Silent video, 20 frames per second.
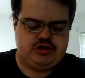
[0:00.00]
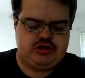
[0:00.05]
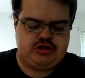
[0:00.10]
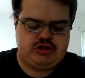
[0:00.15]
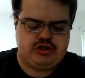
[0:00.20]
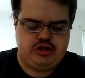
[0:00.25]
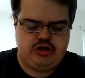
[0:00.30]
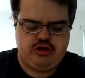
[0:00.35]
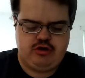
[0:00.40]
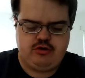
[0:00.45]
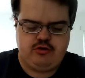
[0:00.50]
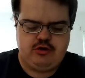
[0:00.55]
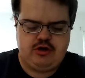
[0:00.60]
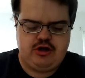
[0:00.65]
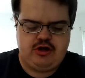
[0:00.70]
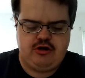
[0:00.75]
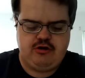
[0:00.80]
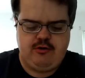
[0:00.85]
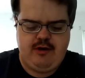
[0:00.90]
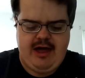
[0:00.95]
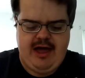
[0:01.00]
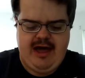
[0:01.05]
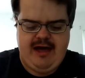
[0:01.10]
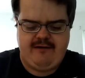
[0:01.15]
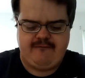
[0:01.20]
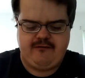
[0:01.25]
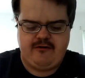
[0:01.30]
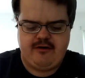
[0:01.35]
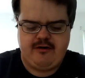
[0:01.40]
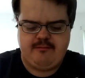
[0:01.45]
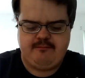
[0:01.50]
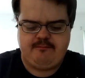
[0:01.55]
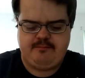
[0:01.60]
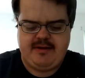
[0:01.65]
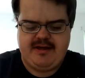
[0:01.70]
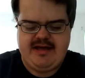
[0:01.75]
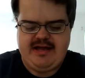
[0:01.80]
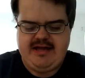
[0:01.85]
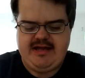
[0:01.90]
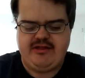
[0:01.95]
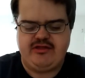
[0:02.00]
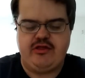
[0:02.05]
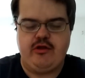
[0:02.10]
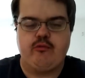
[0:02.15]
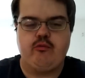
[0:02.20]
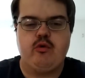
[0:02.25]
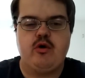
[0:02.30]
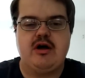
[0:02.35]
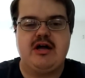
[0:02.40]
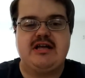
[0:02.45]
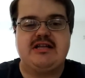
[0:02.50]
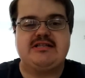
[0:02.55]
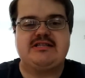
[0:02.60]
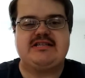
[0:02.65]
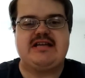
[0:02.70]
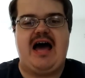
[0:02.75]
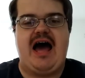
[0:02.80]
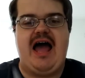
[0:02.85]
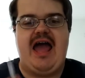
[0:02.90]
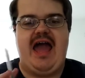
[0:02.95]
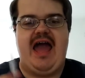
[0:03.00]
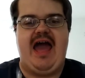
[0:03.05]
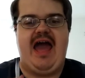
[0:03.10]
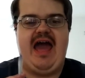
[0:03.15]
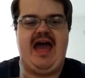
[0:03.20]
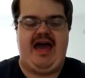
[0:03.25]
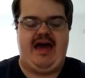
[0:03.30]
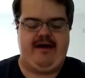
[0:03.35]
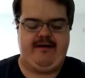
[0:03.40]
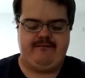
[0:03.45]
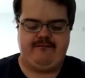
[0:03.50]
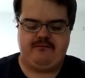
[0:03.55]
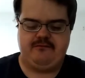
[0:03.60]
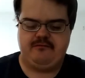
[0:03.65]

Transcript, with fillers: Do you ever pee in the woods? I have.